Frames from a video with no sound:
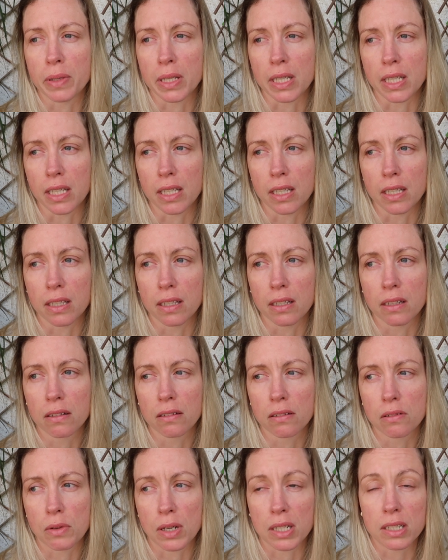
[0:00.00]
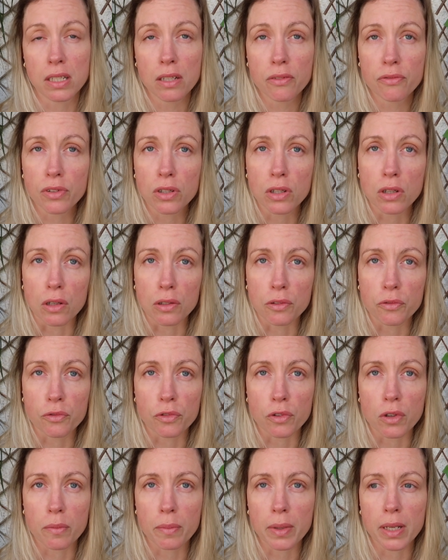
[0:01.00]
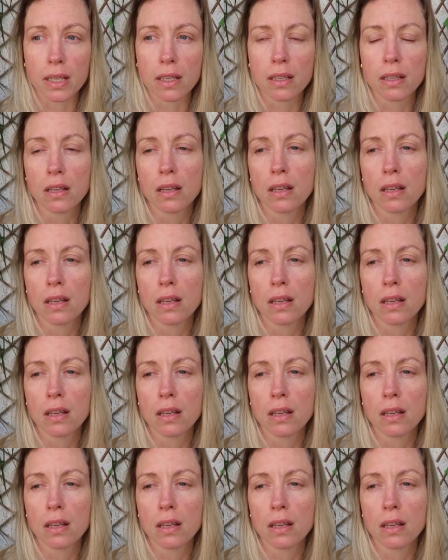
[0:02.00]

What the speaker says: be quite difficult for me.